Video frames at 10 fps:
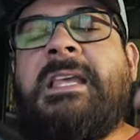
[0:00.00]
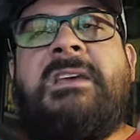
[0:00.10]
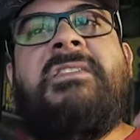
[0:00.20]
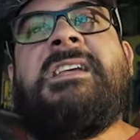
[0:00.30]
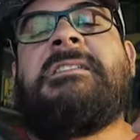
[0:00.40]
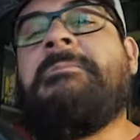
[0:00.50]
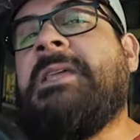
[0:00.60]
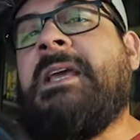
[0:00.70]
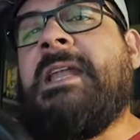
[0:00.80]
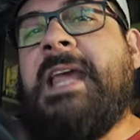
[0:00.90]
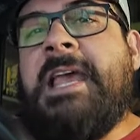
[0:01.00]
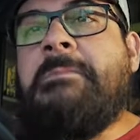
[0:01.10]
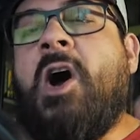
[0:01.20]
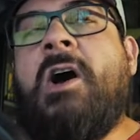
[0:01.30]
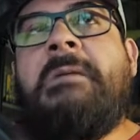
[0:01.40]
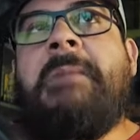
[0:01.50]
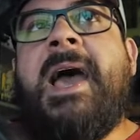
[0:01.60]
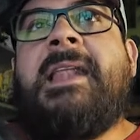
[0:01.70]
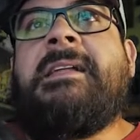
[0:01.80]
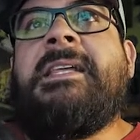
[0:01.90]
Giving something a name
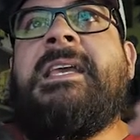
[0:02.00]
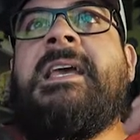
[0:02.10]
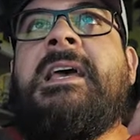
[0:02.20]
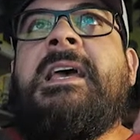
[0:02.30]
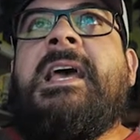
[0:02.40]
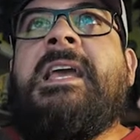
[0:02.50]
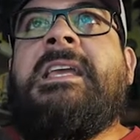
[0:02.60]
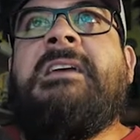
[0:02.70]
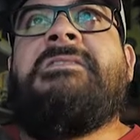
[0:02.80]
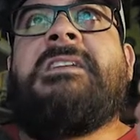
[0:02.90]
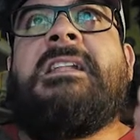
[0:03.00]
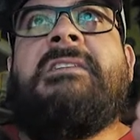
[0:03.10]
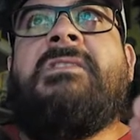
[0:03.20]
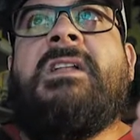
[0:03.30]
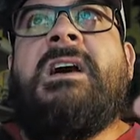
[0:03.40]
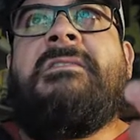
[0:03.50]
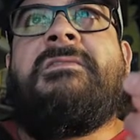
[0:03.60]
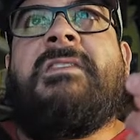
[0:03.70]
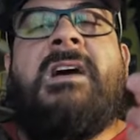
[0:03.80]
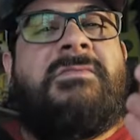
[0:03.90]
automatically gives a level
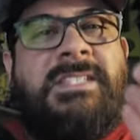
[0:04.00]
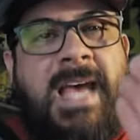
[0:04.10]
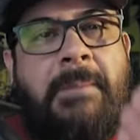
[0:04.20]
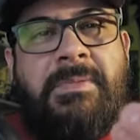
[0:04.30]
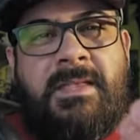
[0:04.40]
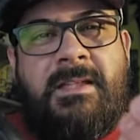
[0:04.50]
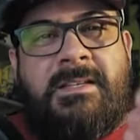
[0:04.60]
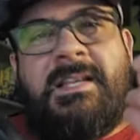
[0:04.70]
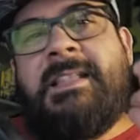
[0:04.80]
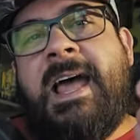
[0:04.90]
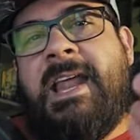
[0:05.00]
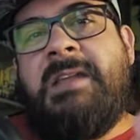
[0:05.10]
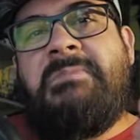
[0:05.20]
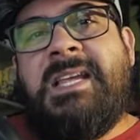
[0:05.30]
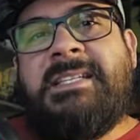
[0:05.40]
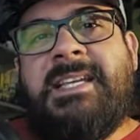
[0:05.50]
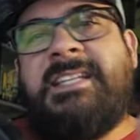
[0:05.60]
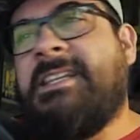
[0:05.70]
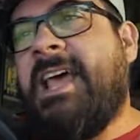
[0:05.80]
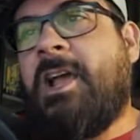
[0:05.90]
of depth to that
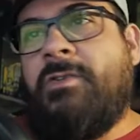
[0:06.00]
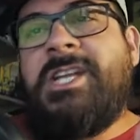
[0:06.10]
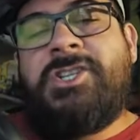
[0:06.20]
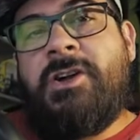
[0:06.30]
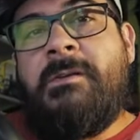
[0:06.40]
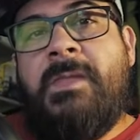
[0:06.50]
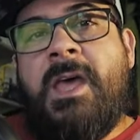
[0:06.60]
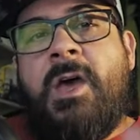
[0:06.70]
NPC, to that creature,